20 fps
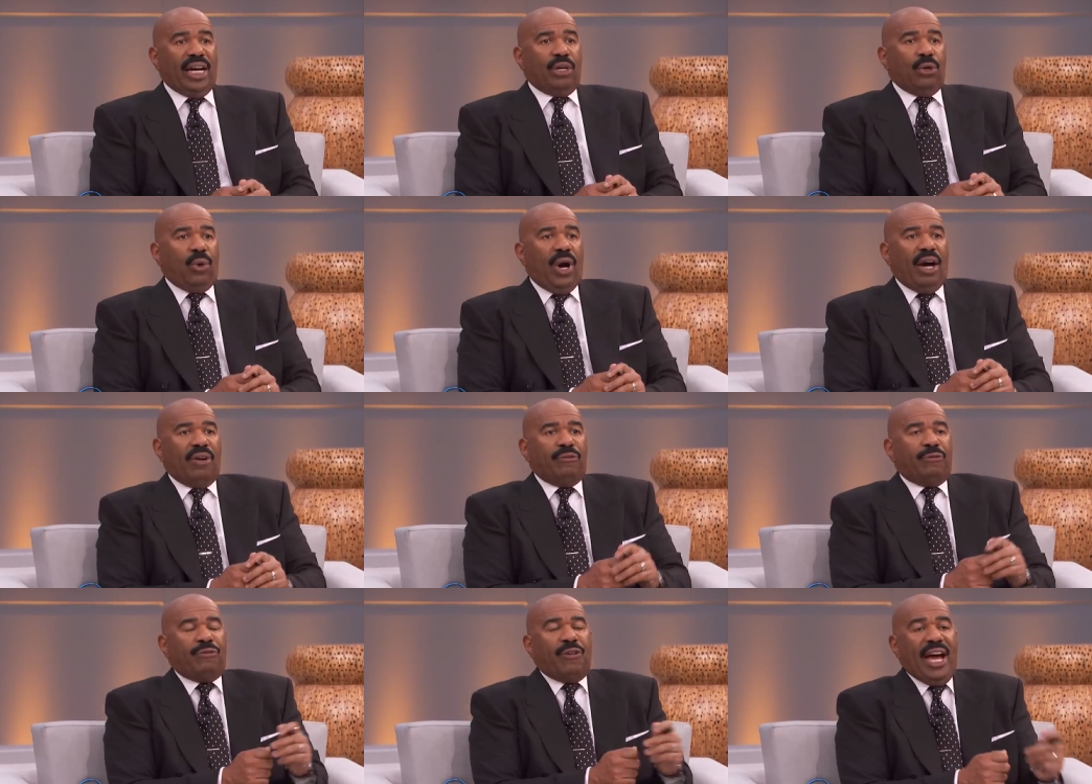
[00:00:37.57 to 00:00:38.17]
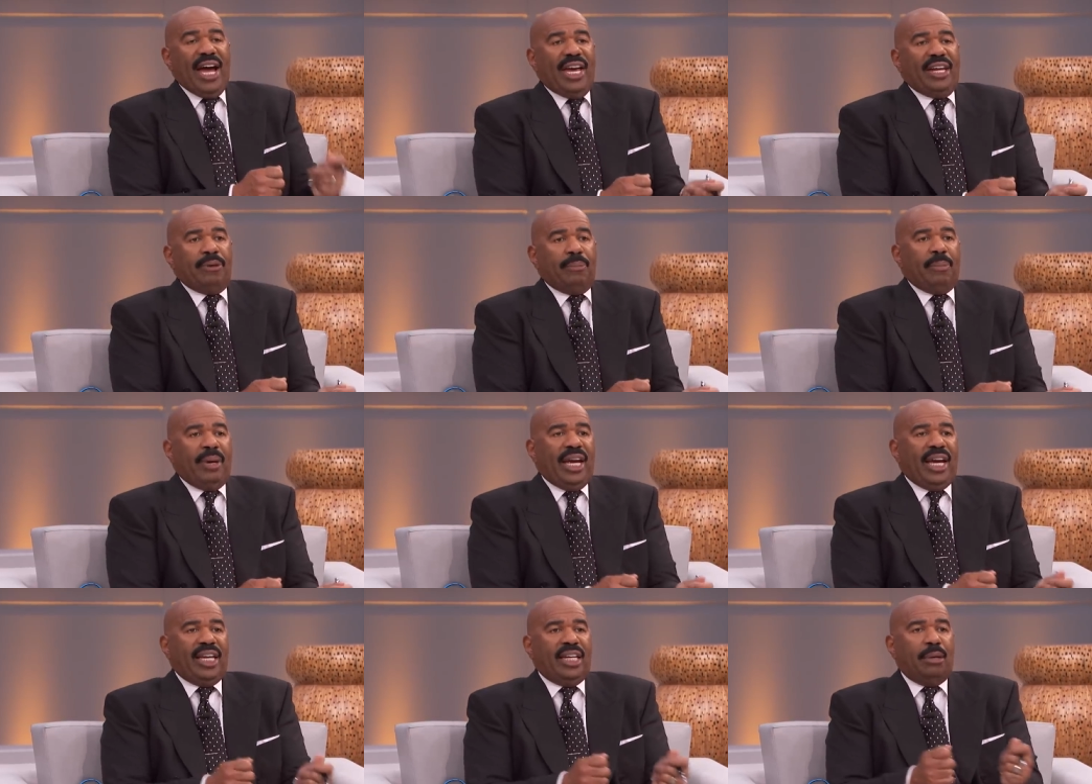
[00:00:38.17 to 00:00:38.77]
to go out and find a
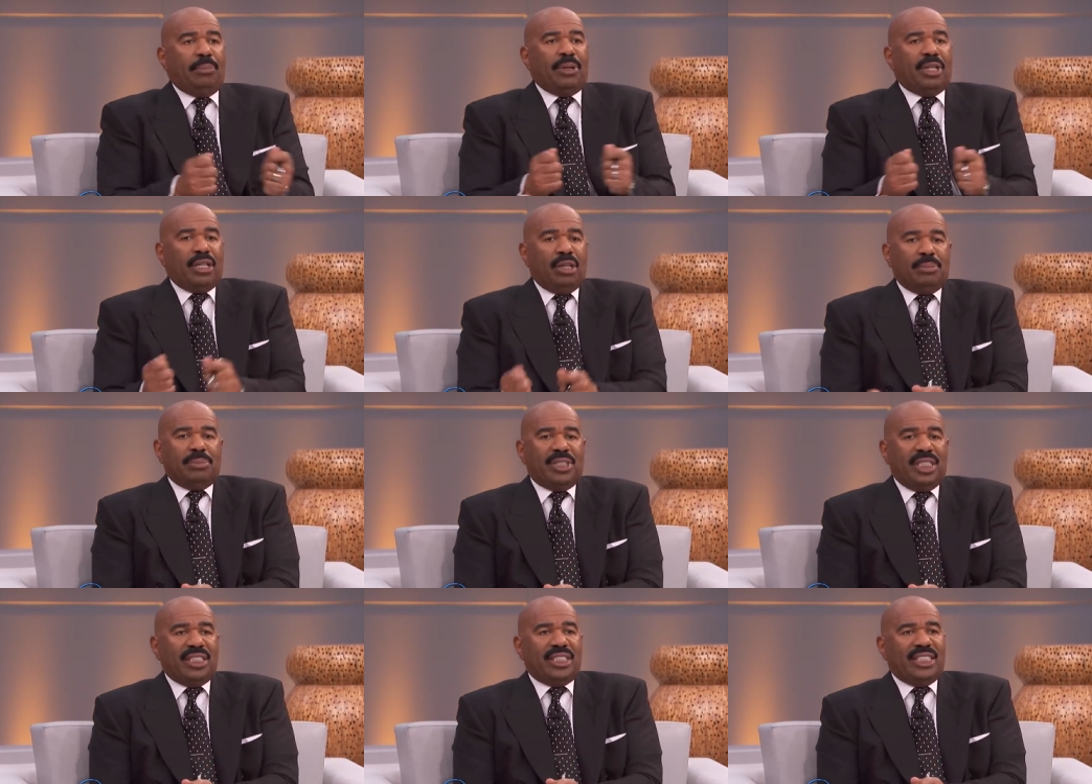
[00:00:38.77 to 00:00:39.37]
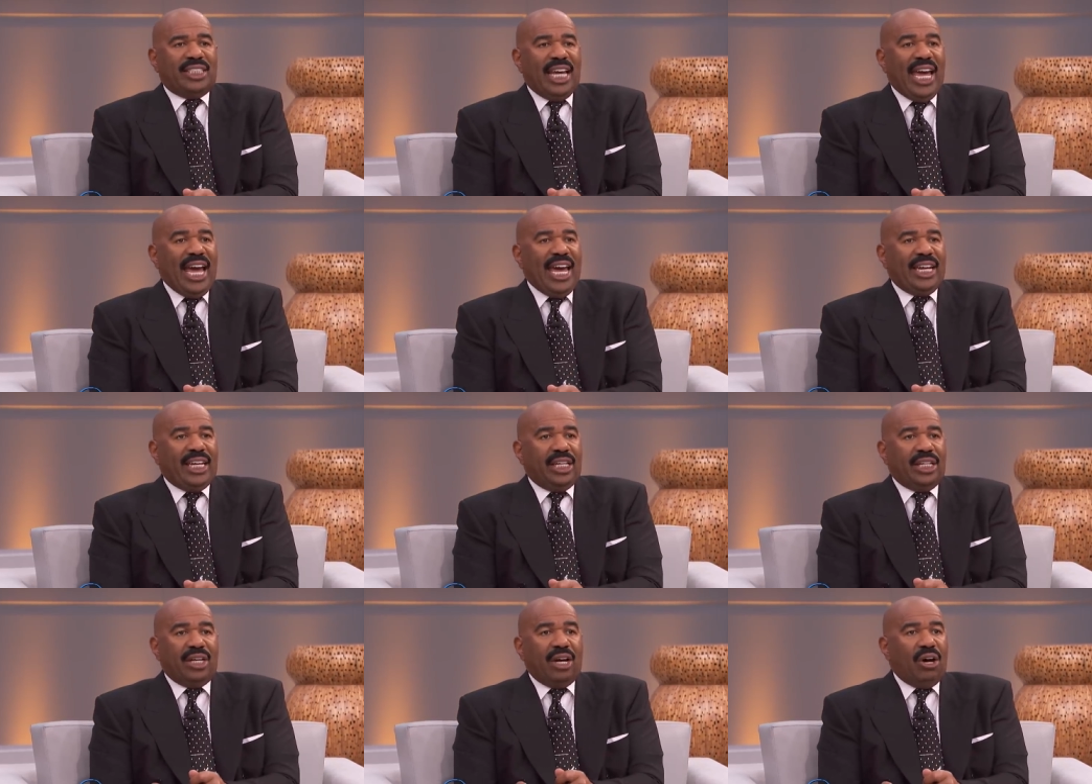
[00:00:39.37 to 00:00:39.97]
man that becomes his
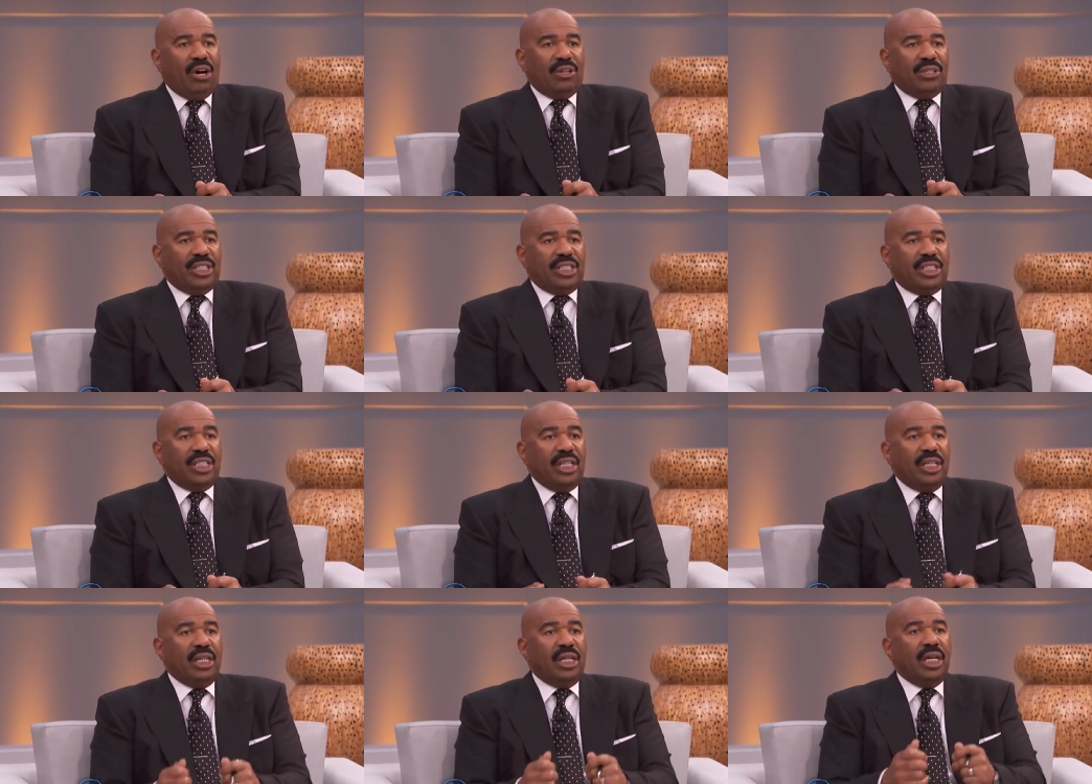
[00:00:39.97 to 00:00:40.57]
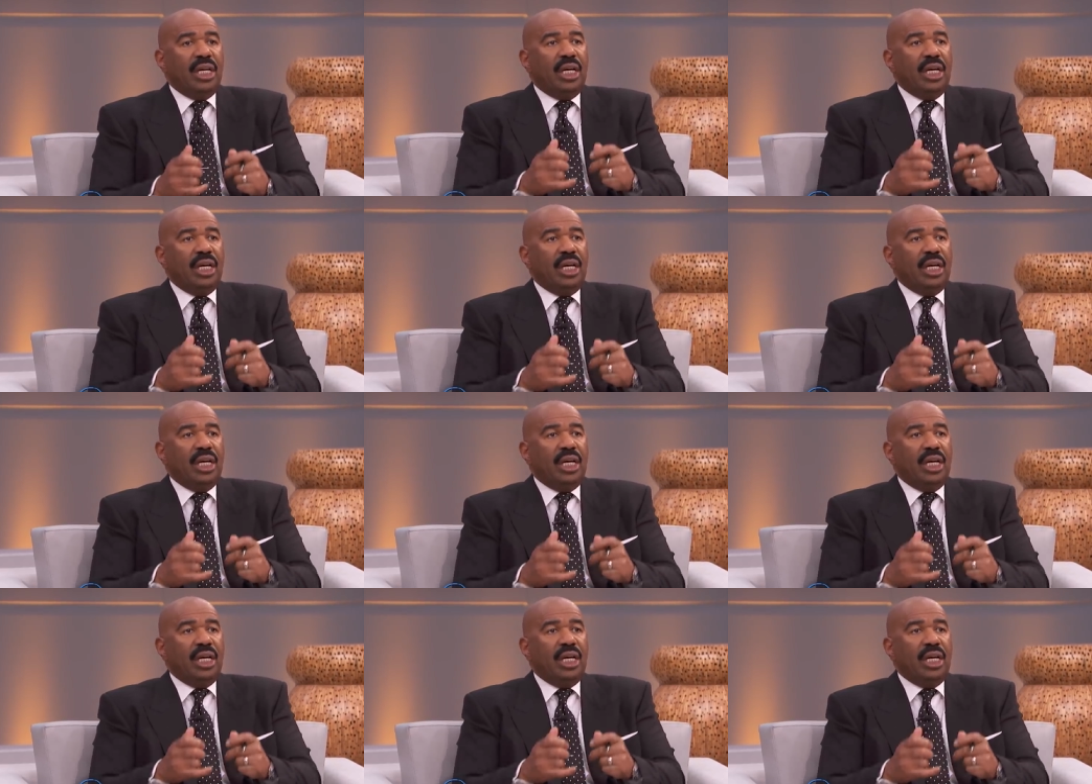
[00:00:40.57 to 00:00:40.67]
daddy and all this here.